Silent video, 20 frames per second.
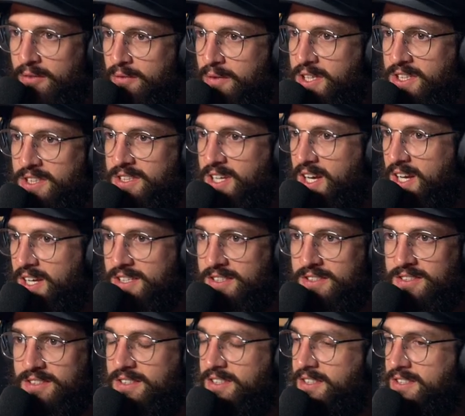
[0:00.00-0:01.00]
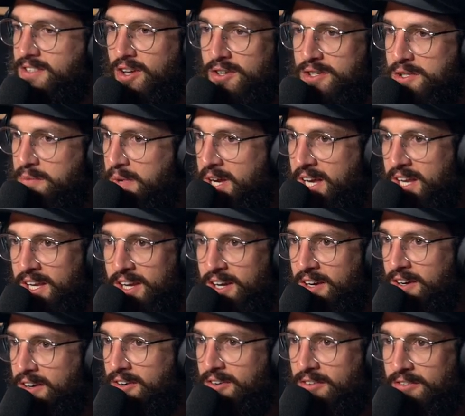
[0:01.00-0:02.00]
which does the social
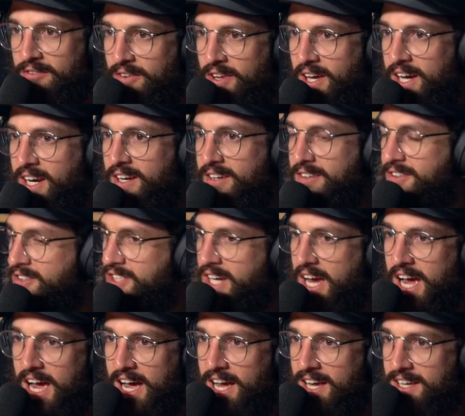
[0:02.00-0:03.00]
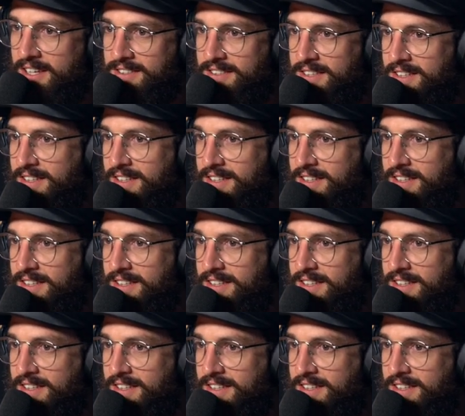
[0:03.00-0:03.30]
media of like Chaz,